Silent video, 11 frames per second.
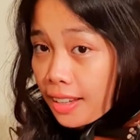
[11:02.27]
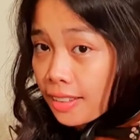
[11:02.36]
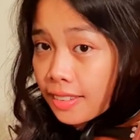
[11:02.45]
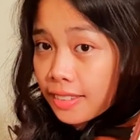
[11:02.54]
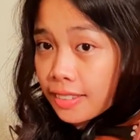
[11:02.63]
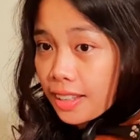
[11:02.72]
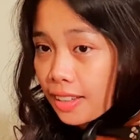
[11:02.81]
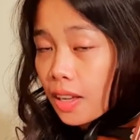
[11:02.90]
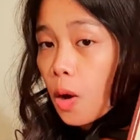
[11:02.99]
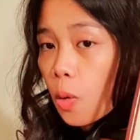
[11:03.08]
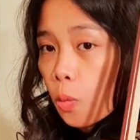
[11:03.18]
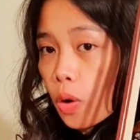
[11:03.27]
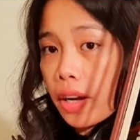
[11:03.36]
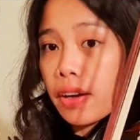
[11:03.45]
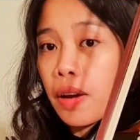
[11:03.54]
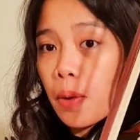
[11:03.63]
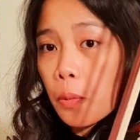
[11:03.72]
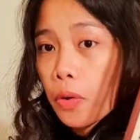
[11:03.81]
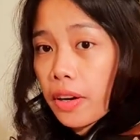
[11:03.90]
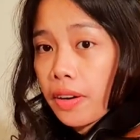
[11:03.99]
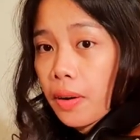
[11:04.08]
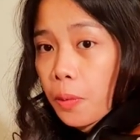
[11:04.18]
dun. One,
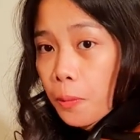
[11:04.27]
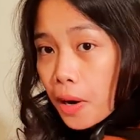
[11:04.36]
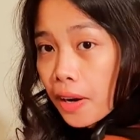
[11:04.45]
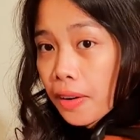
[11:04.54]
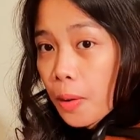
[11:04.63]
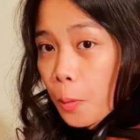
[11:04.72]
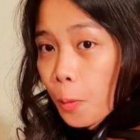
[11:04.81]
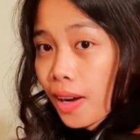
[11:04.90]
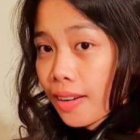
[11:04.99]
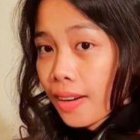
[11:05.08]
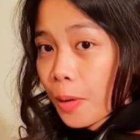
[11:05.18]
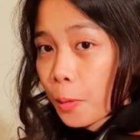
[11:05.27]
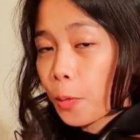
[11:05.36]
one, one, one,